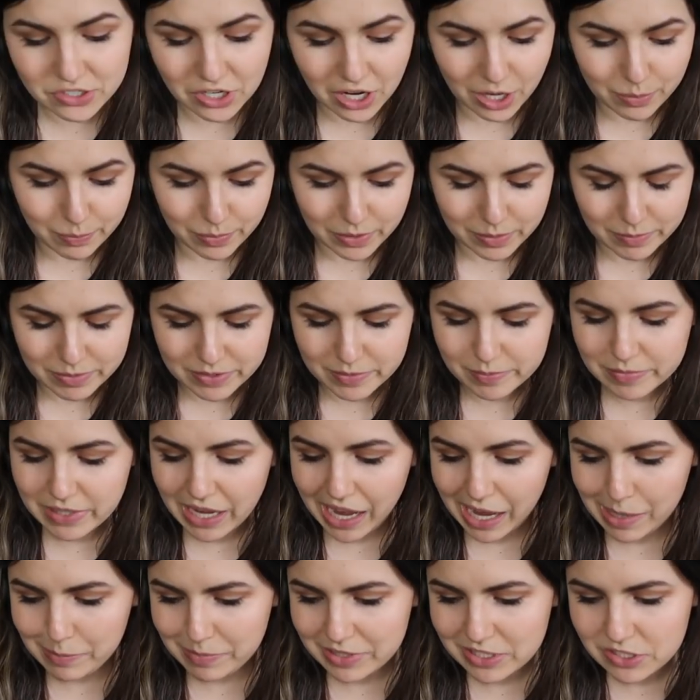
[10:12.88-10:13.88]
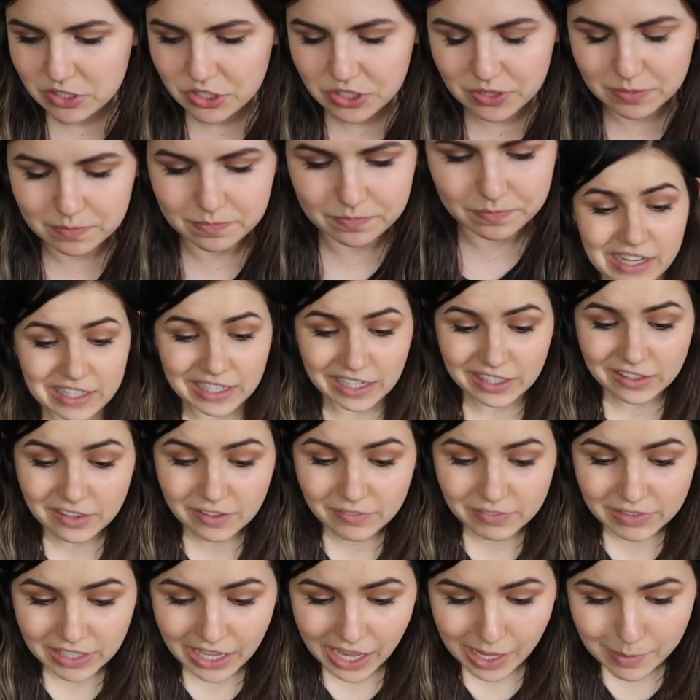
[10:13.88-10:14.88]
chop up some cabbage. I
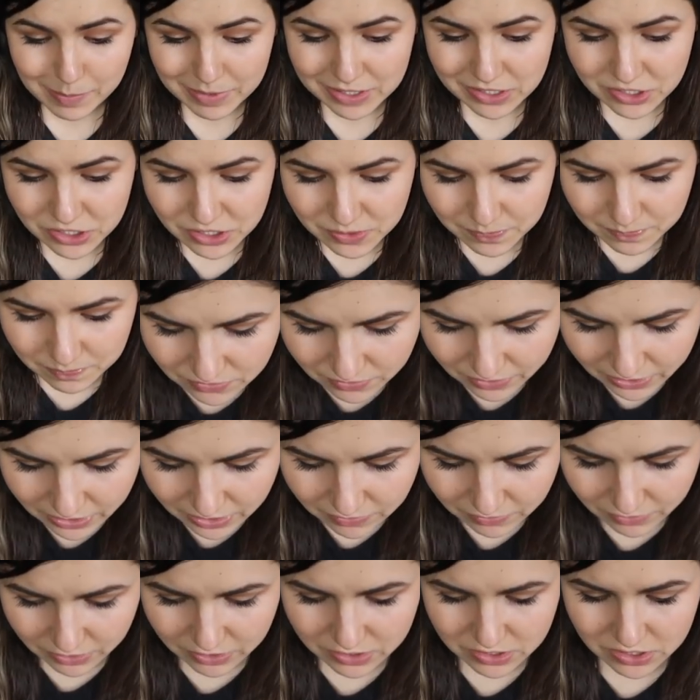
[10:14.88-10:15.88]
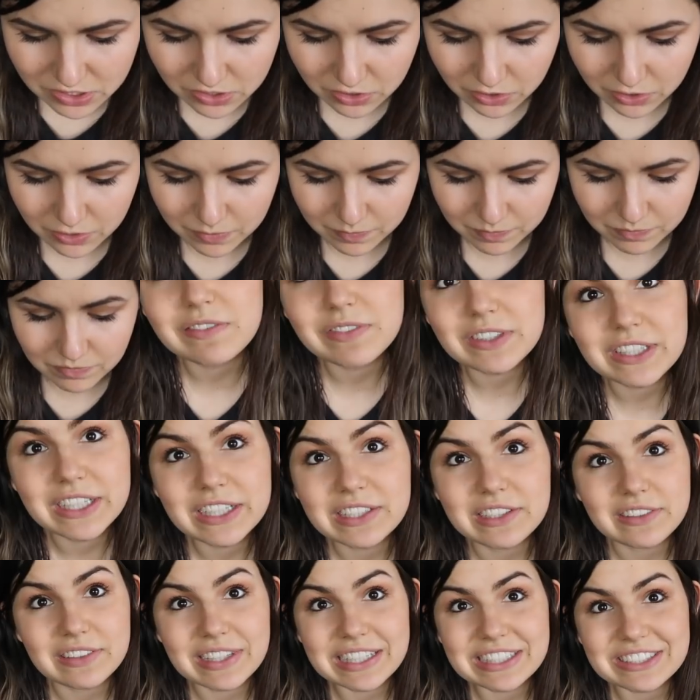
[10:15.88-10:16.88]
love cabbage, it's very versatile, very
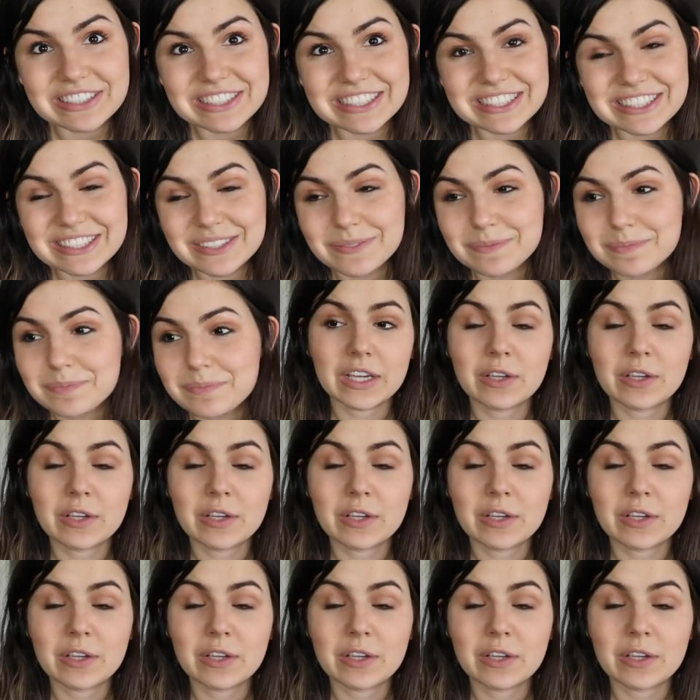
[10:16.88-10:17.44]
delicious.